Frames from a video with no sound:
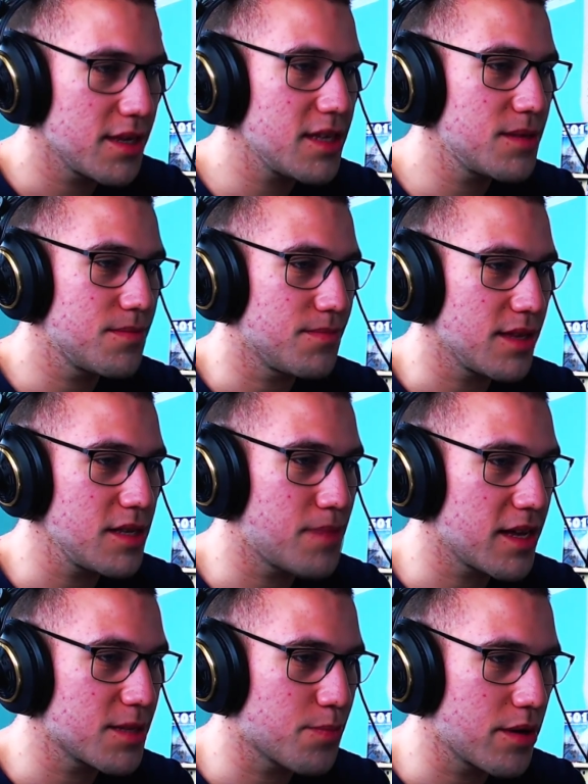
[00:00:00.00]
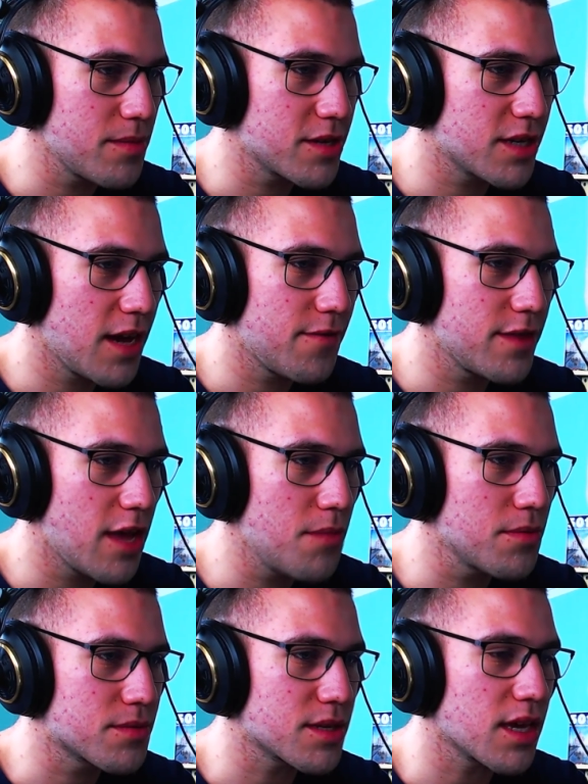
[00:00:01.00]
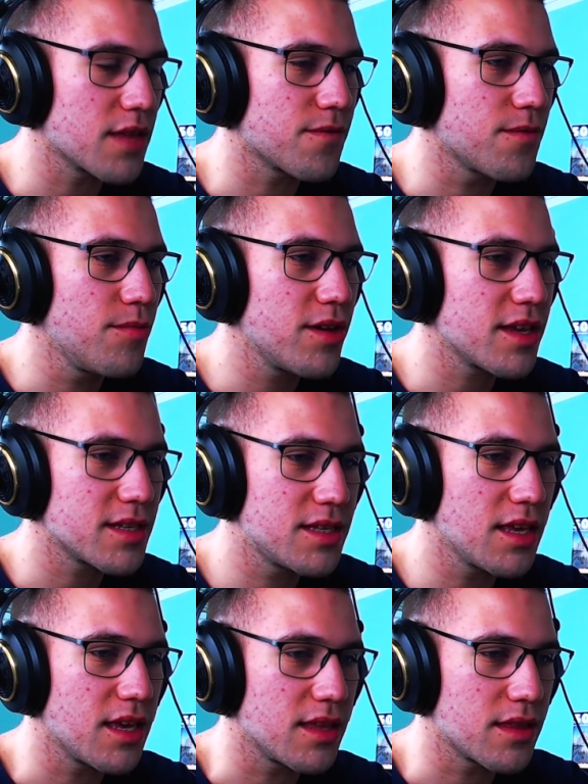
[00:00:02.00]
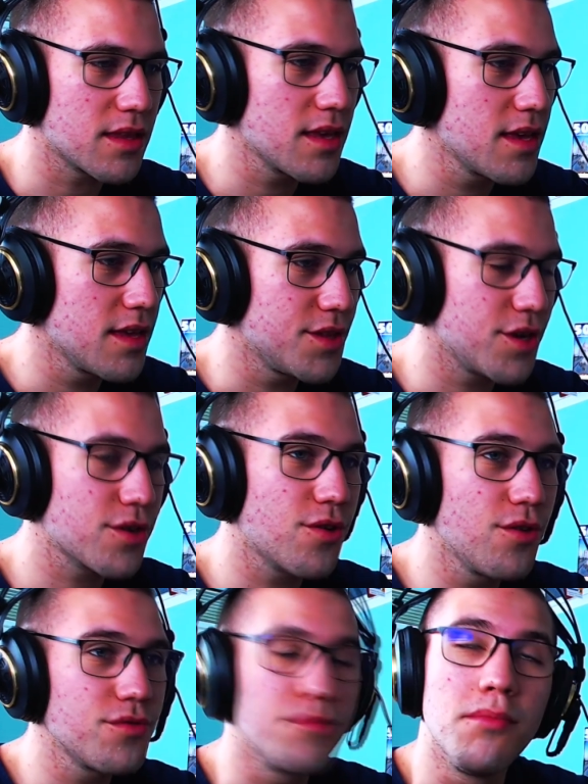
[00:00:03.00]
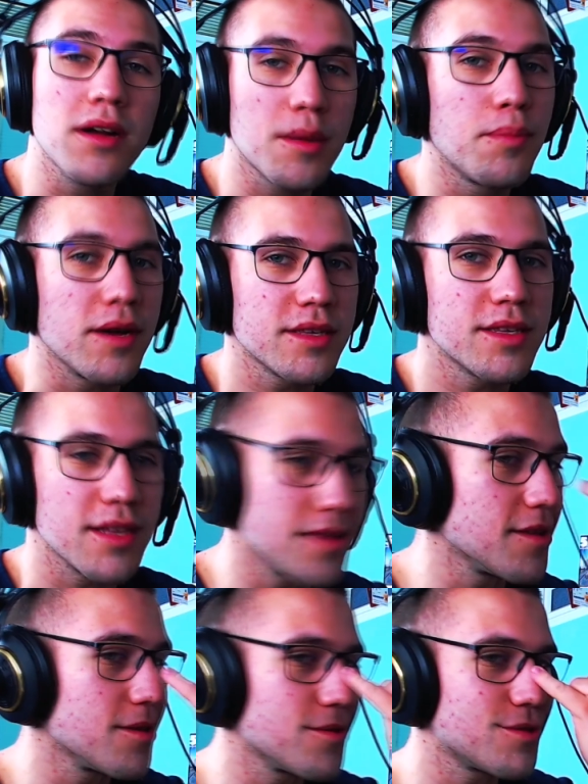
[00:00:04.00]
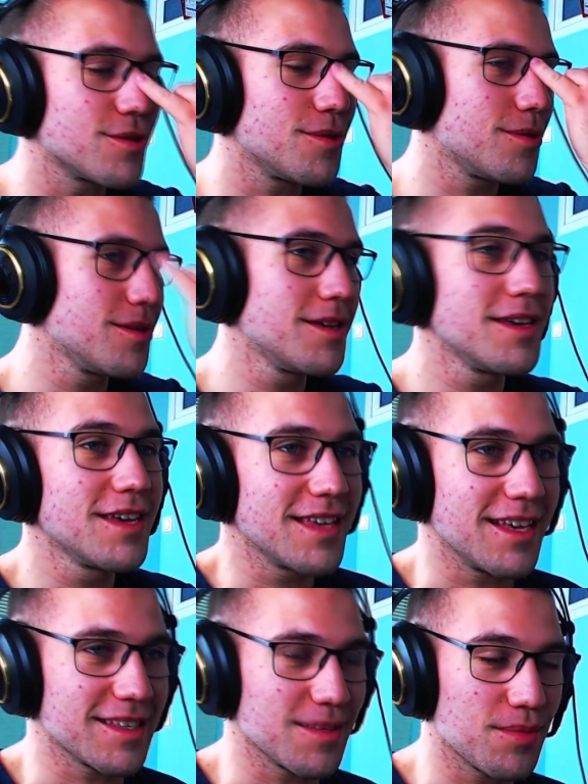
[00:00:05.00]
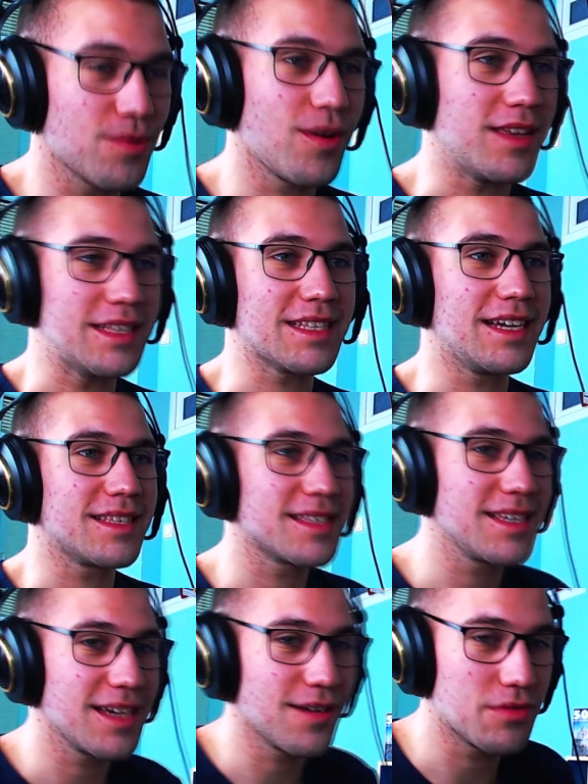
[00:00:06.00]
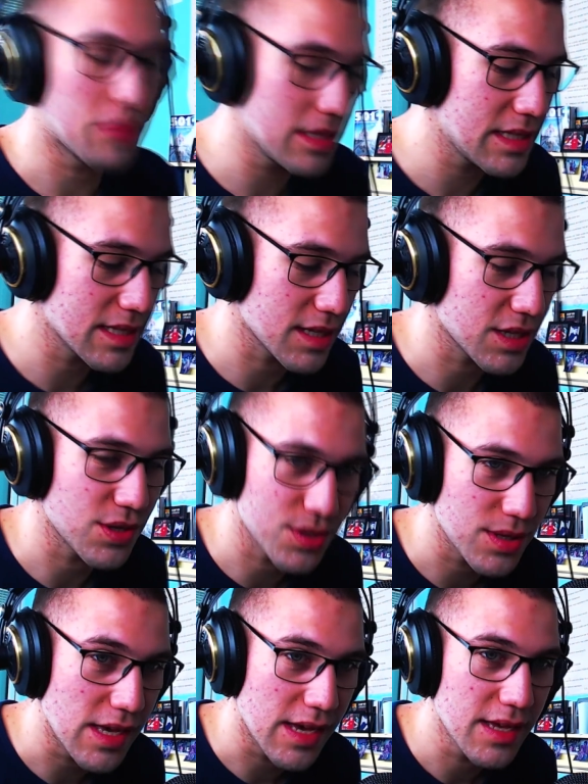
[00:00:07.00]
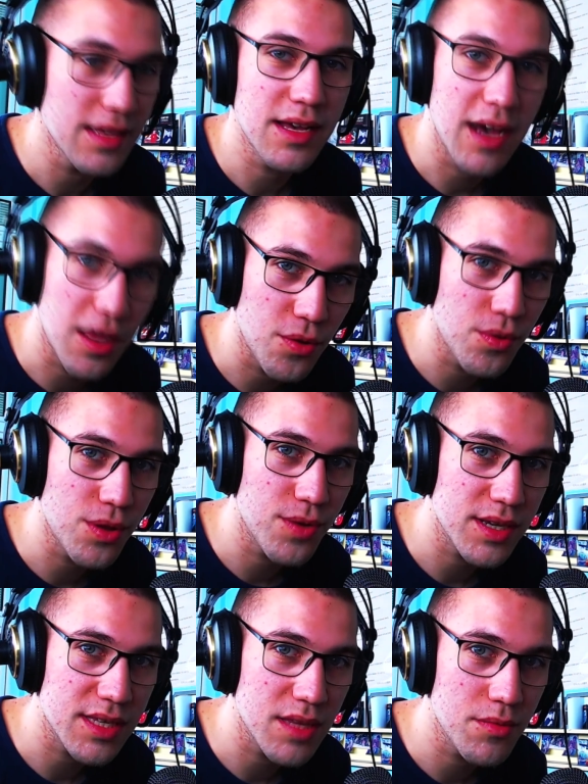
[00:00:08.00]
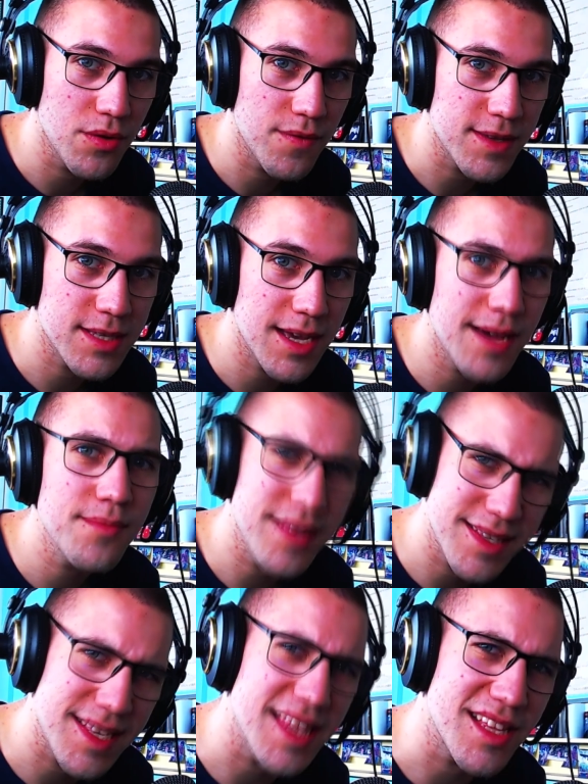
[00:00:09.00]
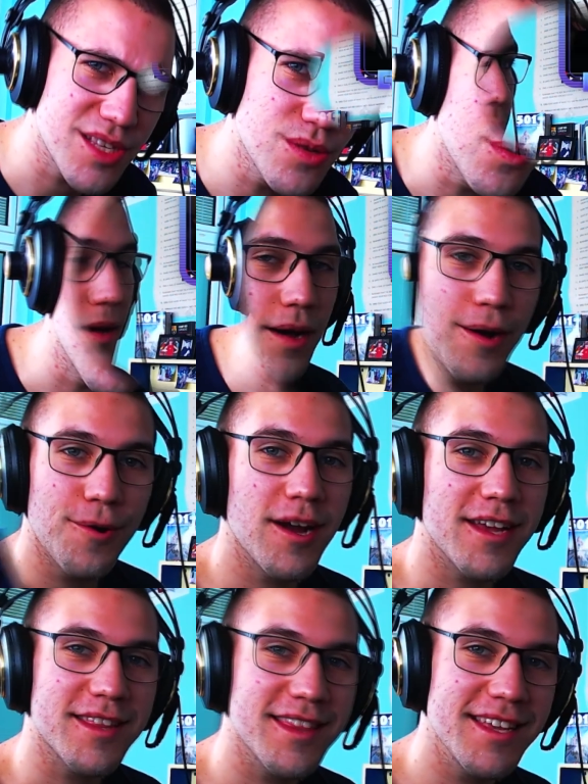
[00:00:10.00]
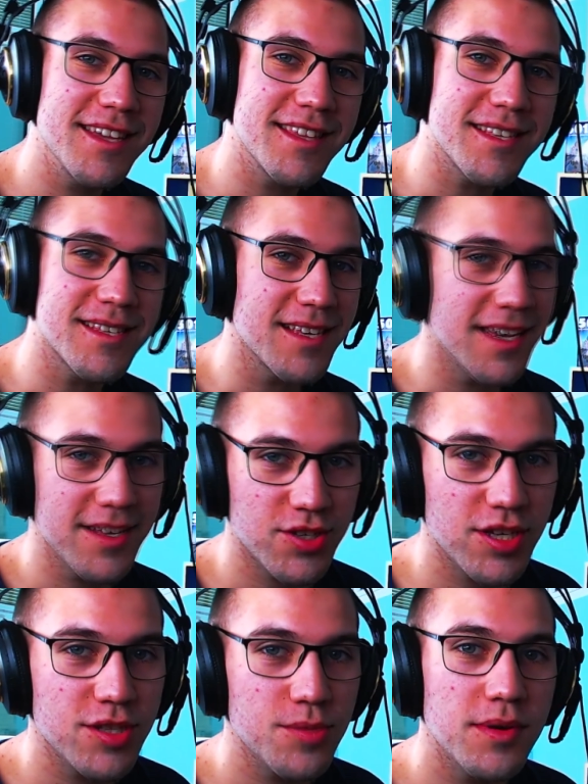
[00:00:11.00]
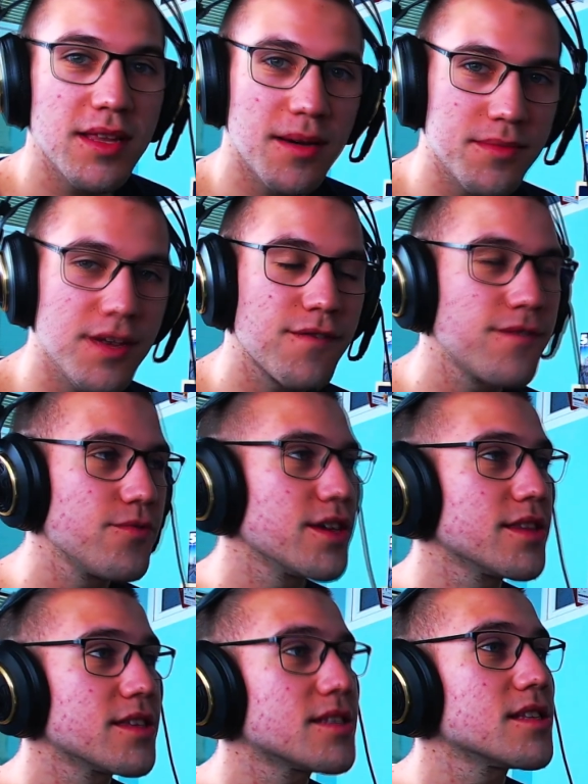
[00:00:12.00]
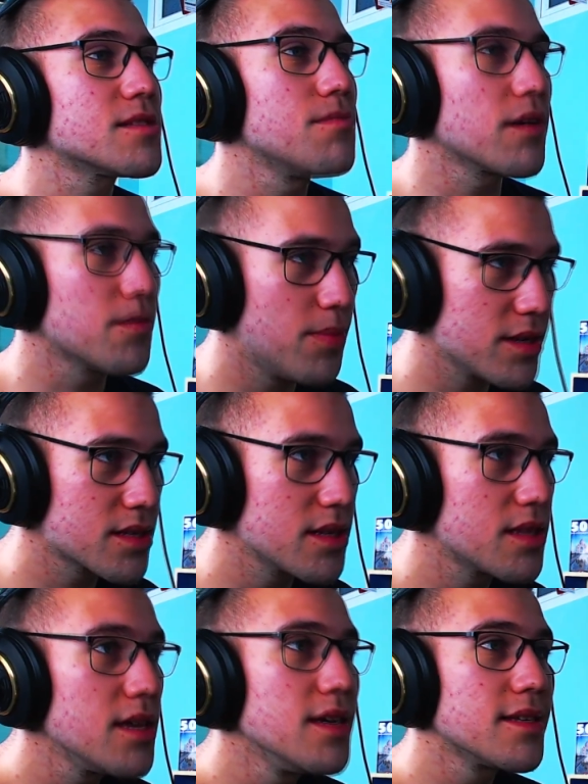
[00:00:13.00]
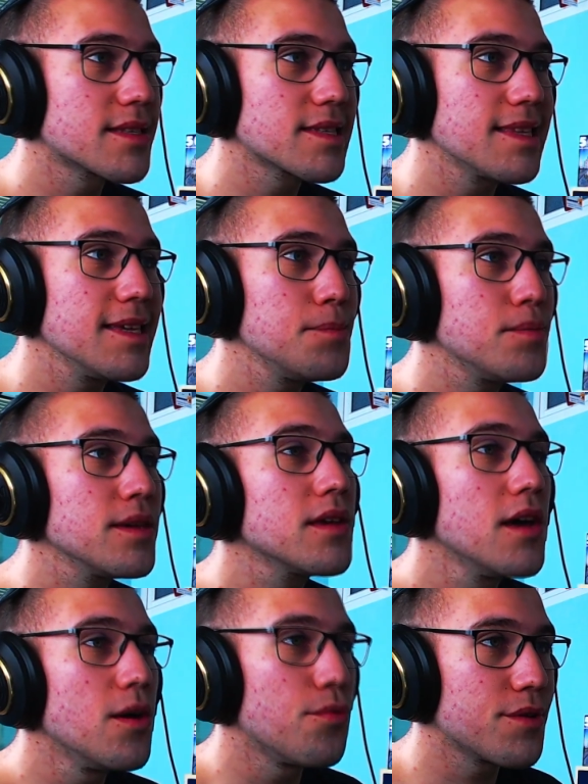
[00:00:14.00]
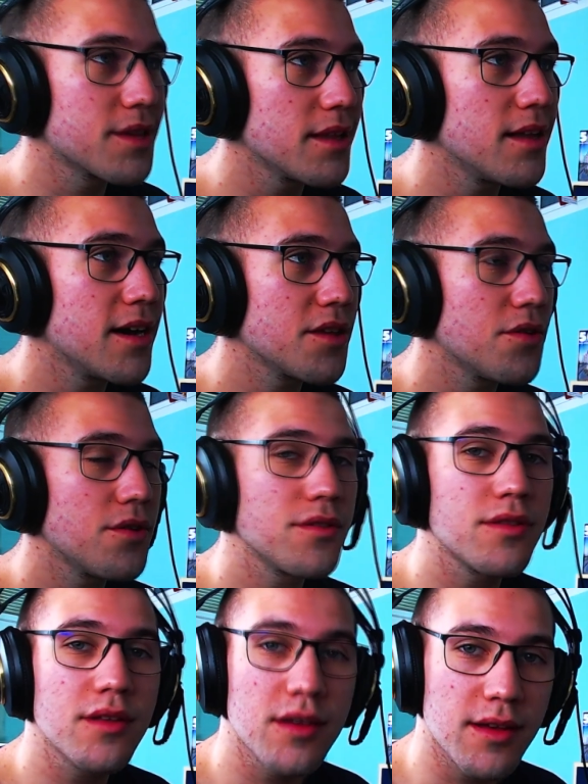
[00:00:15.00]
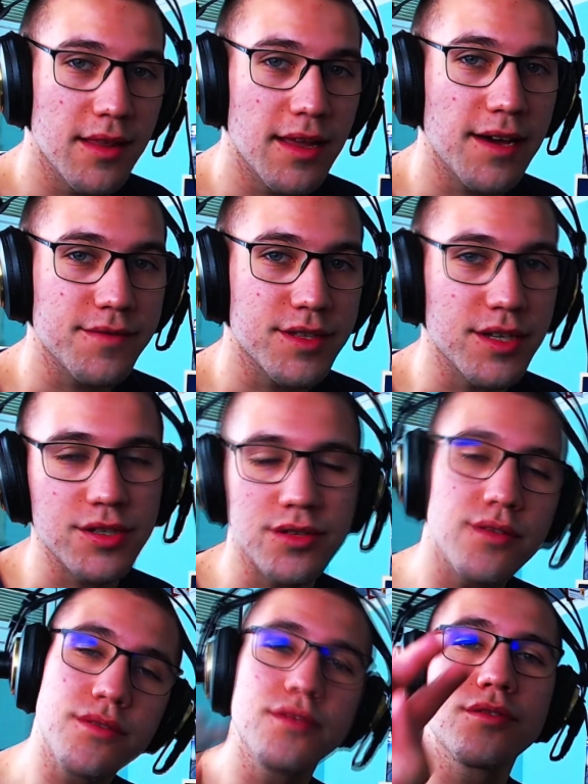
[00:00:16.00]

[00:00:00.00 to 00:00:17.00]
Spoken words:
these bands pretty much have an album together from what I see, and they're called McBusted, you know. So yes, I'm quite excited to see how this is gonna go. So yeah, I don't want to waste any more of your time. Let's get into it. Alright, ladies and gentlemen, I'm definitely ready. This is McBusted, Sleeping with the Line On live session.